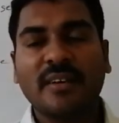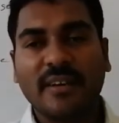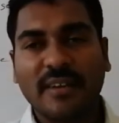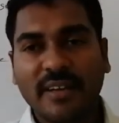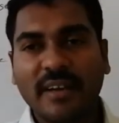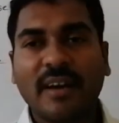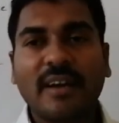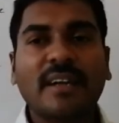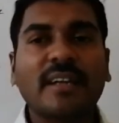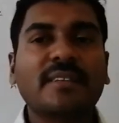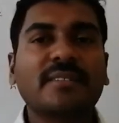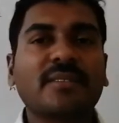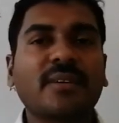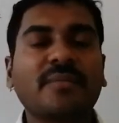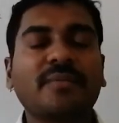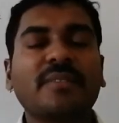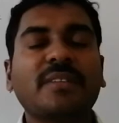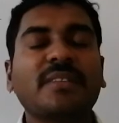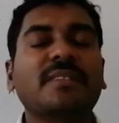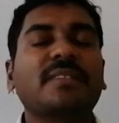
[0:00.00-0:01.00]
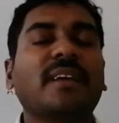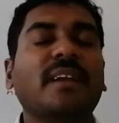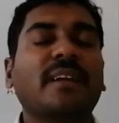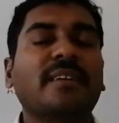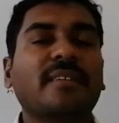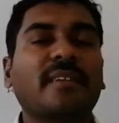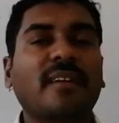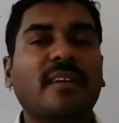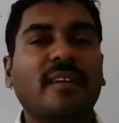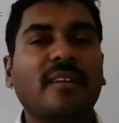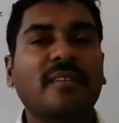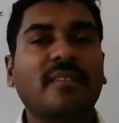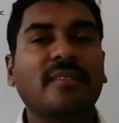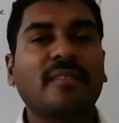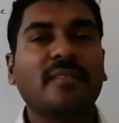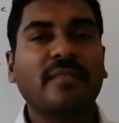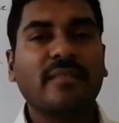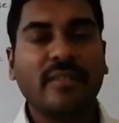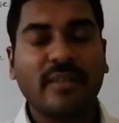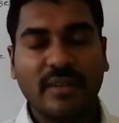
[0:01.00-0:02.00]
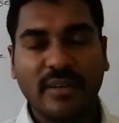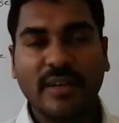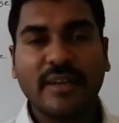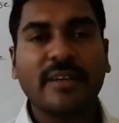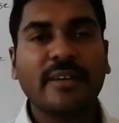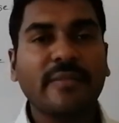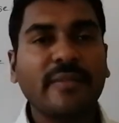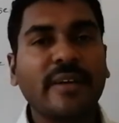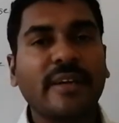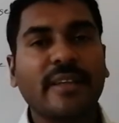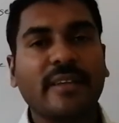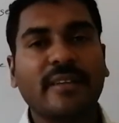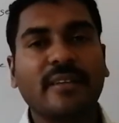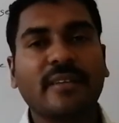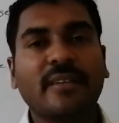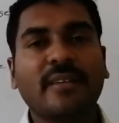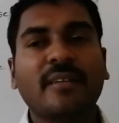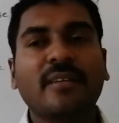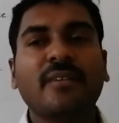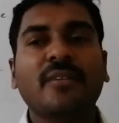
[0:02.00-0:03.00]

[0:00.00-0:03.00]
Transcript: regardless of this electron negativity,